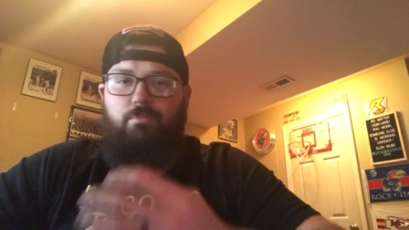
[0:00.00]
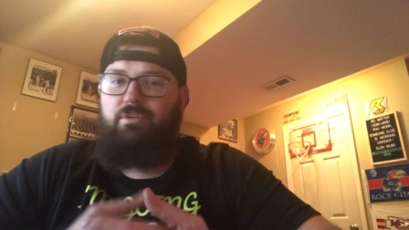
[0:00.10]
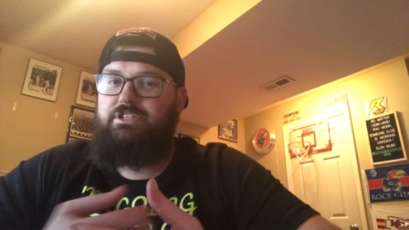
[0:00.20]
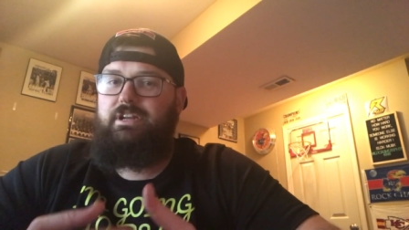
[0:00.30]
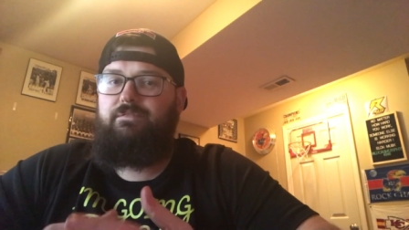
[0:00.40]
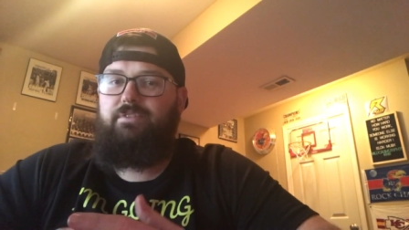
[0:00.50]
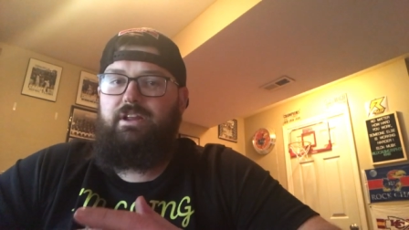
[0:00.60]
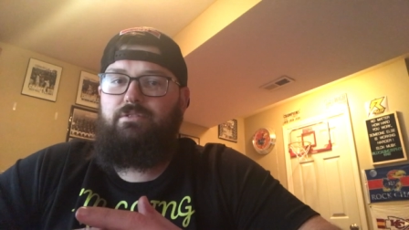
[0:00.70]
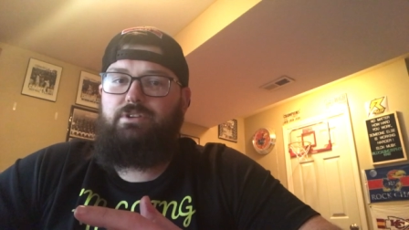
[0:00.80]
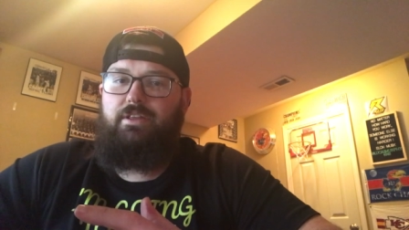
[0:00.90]
presenting
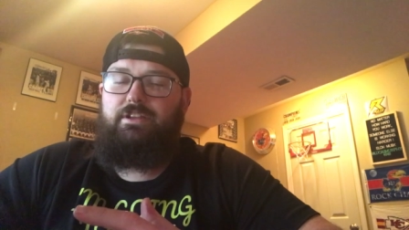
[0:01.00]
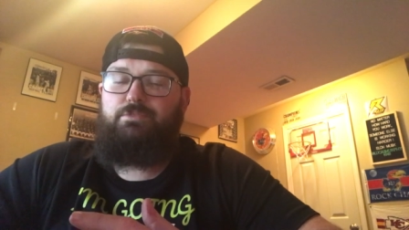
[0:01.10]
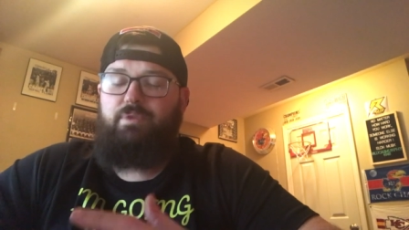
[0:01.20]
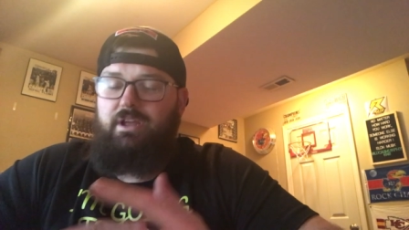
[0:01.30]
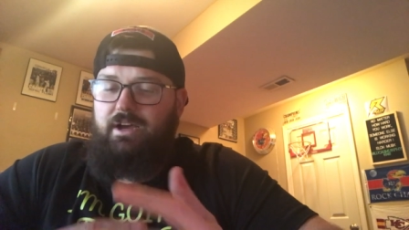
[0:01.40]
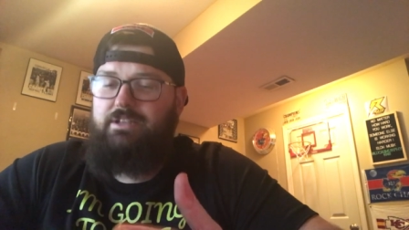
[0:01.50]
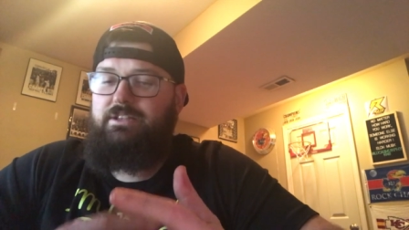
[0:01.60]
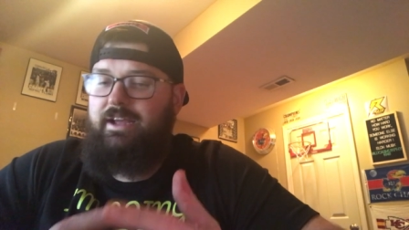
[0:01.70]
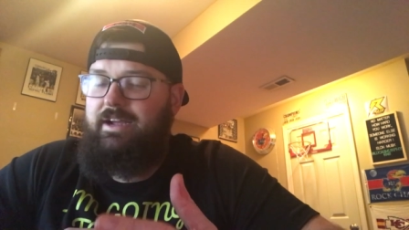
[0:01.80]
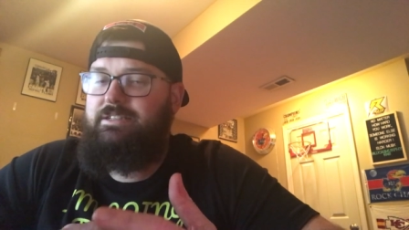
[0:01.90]
videos on this because,
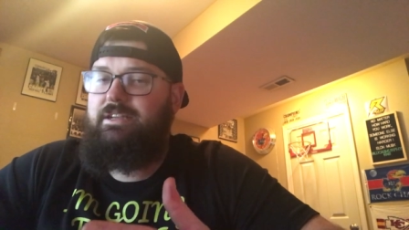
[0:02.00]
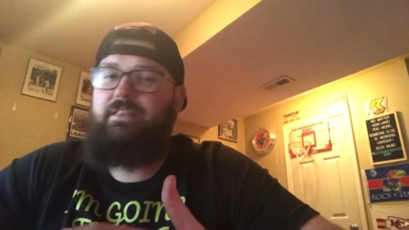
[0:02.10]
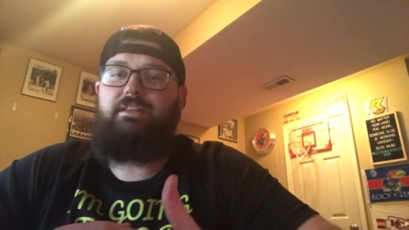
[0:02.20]
like I said,